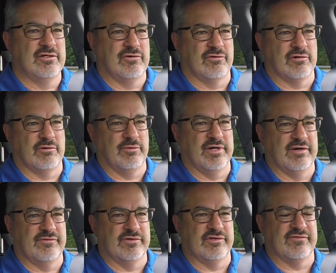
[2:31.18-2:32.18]
or
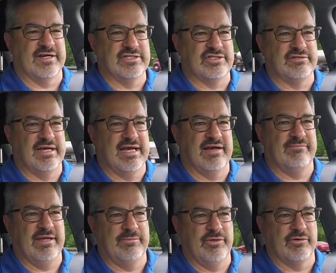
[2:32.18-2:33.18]
whatever device you have.
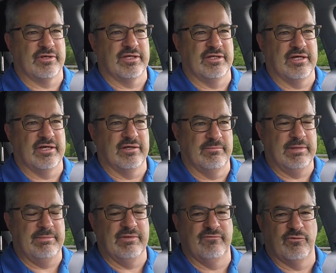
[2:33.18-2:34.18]
Maybe you can,
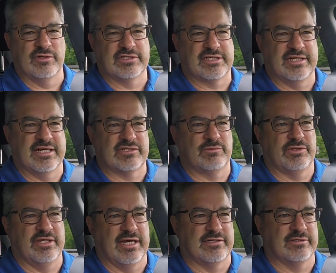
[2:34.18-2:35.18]
maybe the voice connects
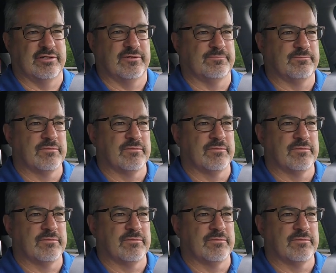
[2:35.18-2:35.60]
with you, I don't know.